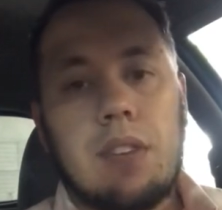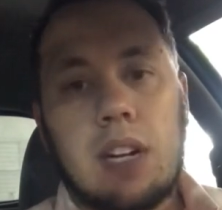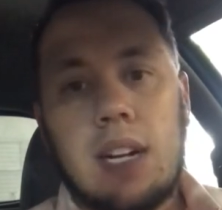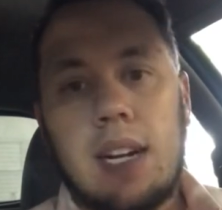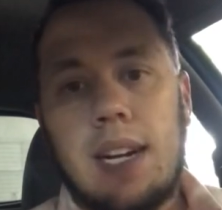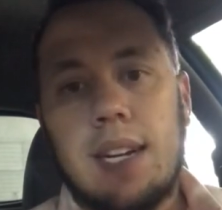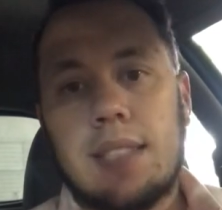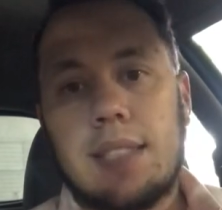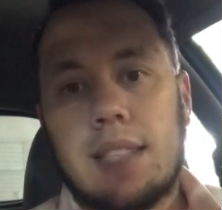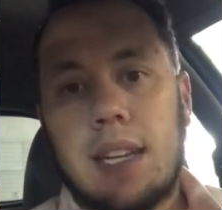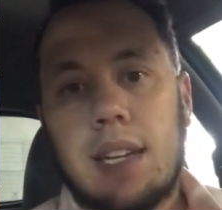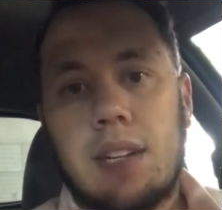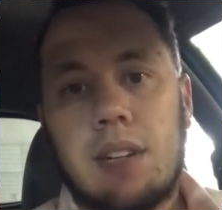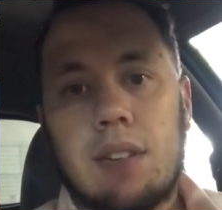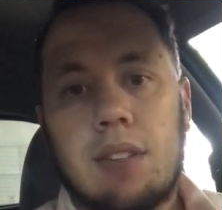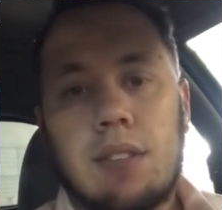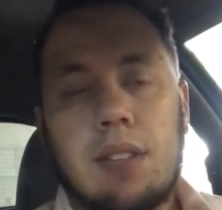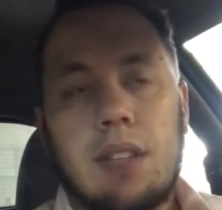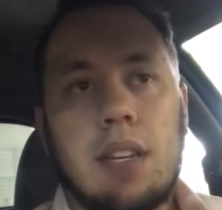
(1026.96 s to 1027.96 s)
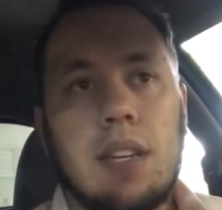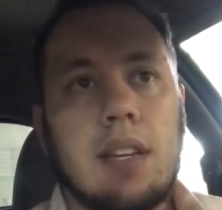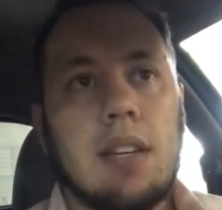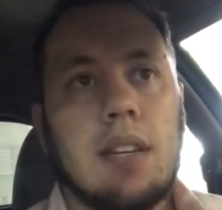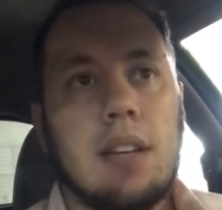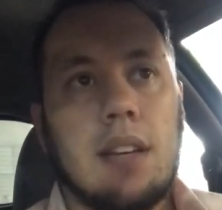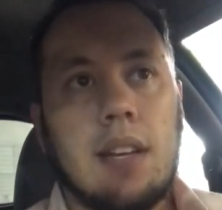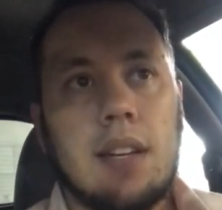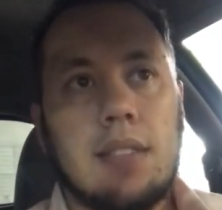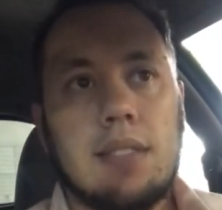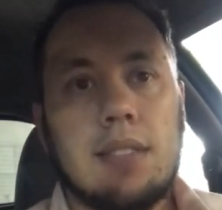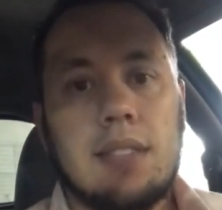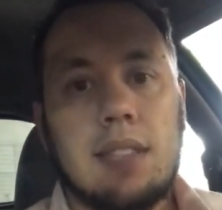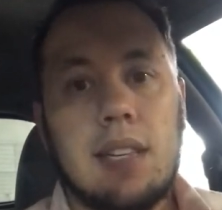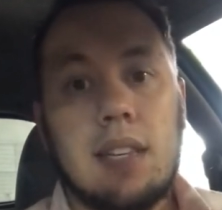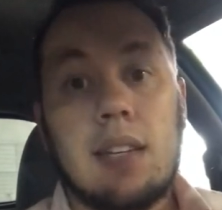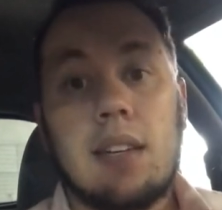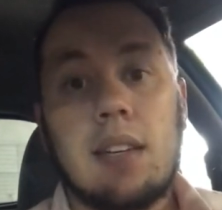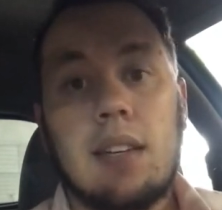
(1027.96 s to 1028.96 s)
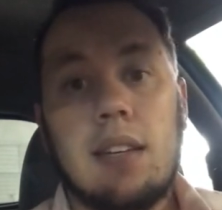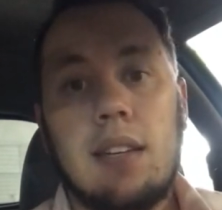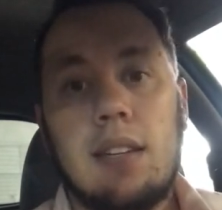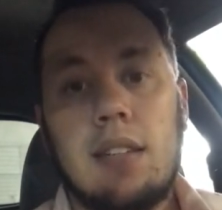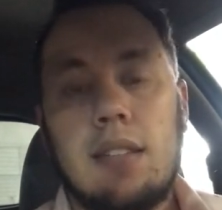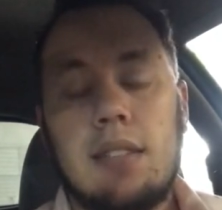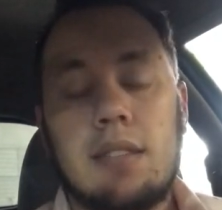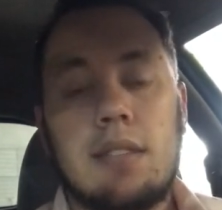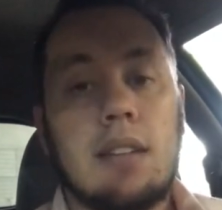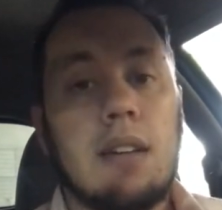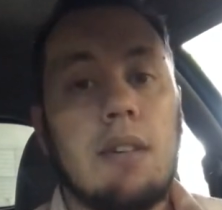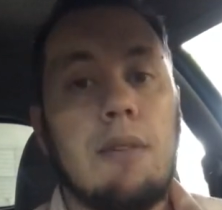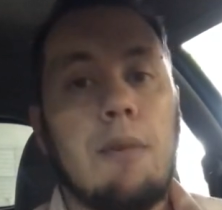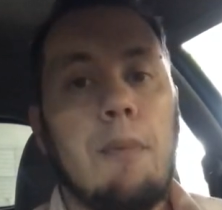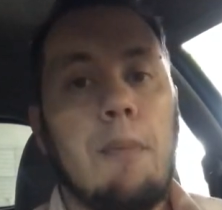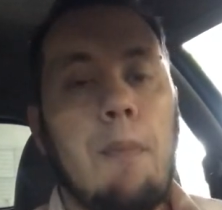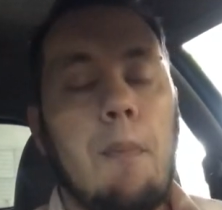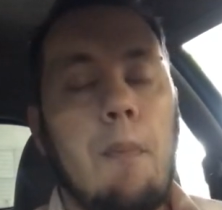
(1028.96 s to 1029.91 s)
guys like Gurley and Zeke. So